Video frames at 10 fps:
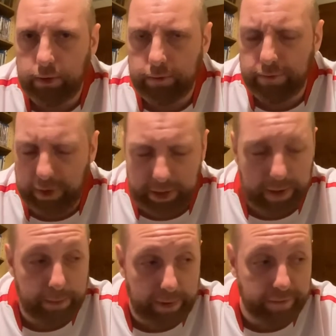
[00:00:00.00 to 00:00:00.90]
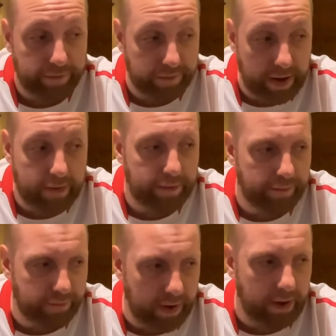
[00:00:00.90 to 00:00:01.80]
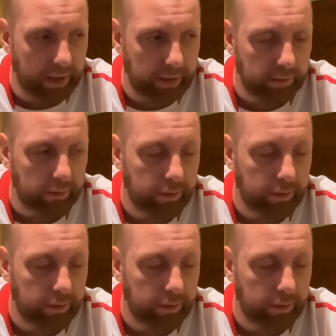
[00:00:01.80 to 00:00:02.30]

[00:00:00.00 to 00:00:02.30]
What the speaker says: and I mean very, very little,